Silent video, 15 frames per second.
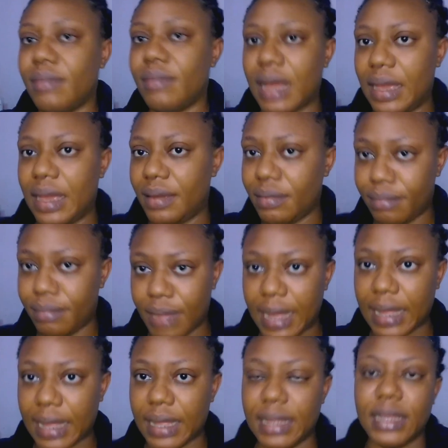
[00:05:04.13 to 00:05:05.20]
my
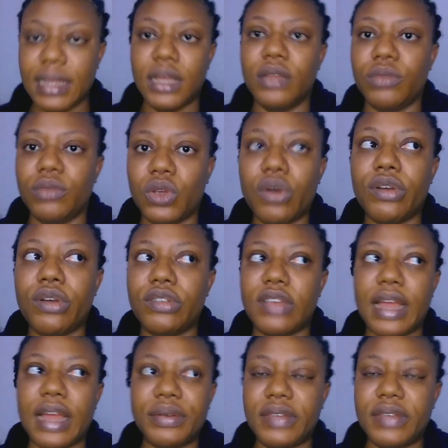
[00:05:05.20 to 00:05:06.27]
back because
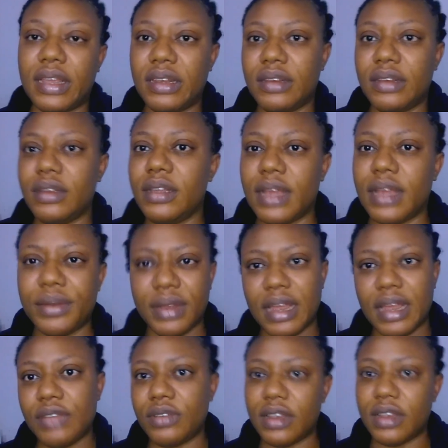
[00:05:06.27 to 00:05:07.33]
I recently I
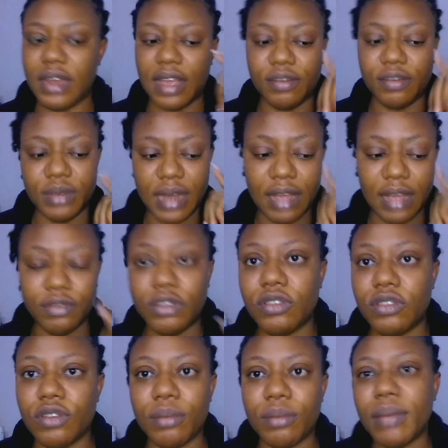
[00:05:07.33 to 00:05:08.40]
realized that I've been having
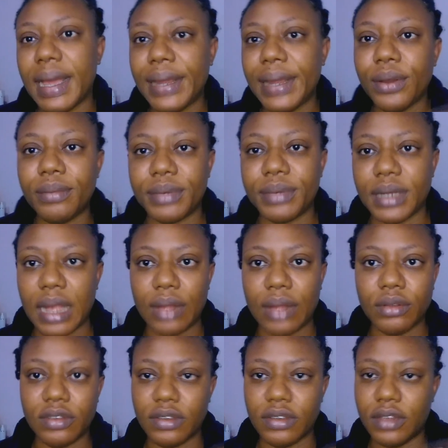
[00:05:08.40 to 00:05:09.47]
some minor
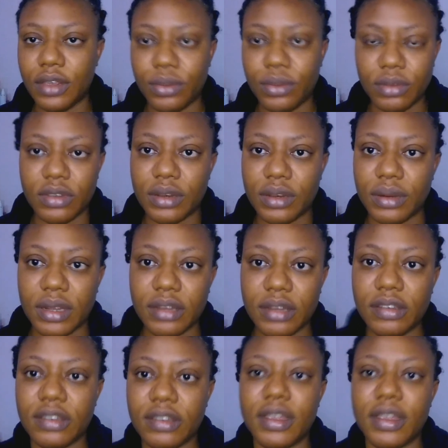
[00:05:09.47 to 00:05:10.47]
breakouts in those areas.